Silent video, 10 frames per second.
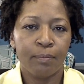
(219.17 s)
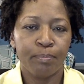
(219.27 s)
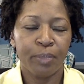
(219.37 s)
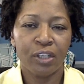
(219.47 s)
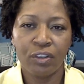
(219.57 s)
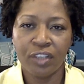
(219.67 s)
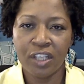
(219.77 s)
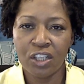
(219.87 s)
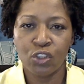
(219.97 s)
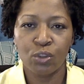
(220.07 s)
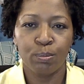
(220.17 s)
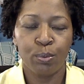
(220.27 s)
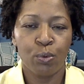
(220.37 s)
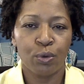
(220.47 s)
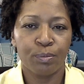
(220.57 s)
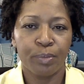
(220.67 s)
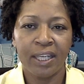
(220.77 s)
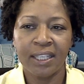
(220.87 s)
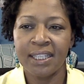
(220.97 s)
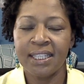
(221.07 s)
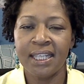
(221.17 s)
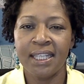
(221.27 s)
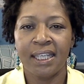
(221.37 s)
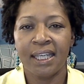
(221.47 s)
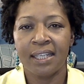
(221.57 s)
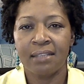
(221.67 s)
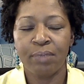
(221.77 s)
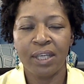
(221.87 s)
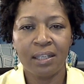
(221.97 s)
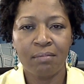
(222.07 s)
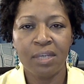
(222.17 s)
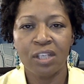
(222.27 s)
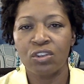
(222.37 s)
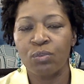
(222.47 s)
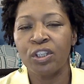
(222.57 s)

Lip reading: being on the usher board, being a deacon, being a minister.